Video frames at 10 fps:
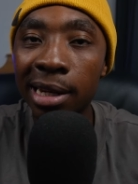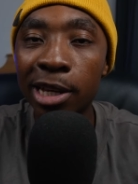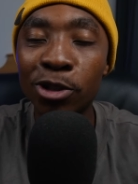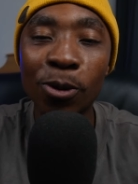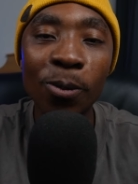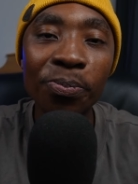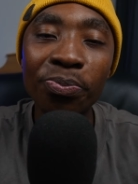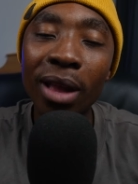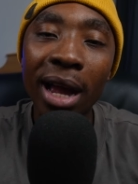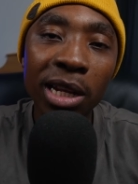late too.
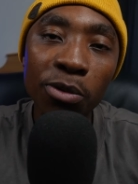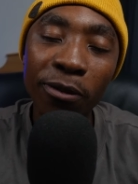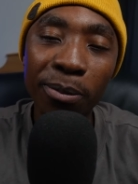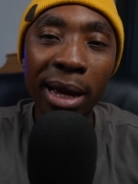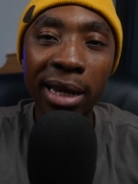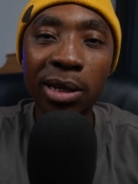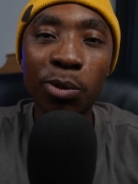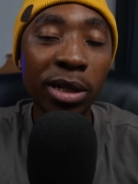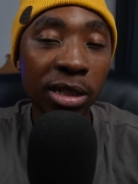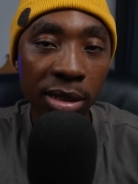I think we've played
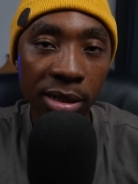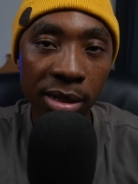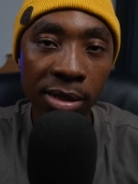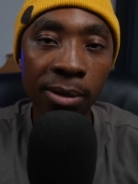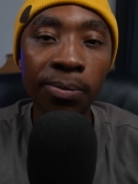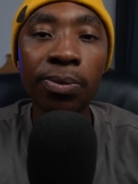with chances.